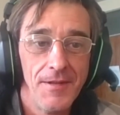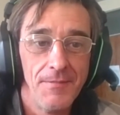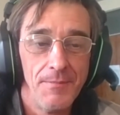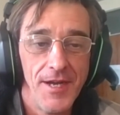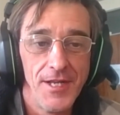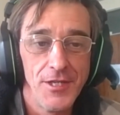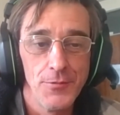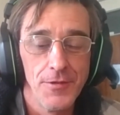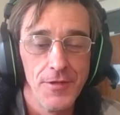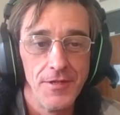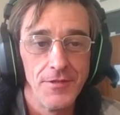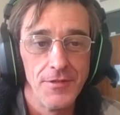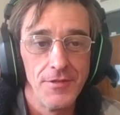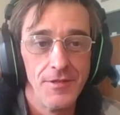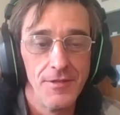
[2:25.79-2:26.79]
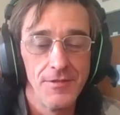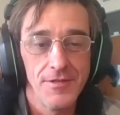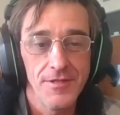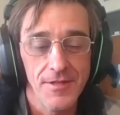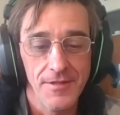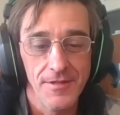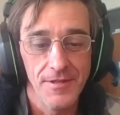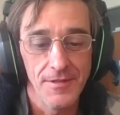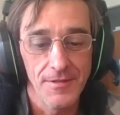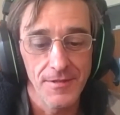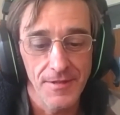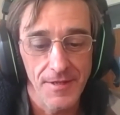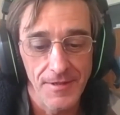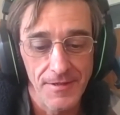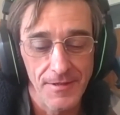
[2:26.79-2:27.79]
maize were introduced, and it's
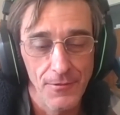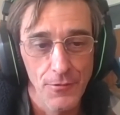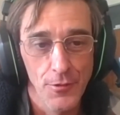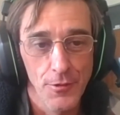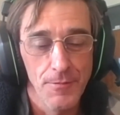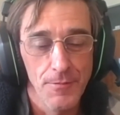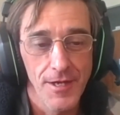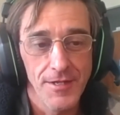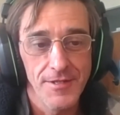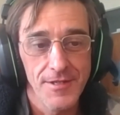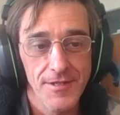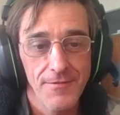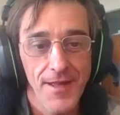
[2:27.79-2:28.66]
thought by itself,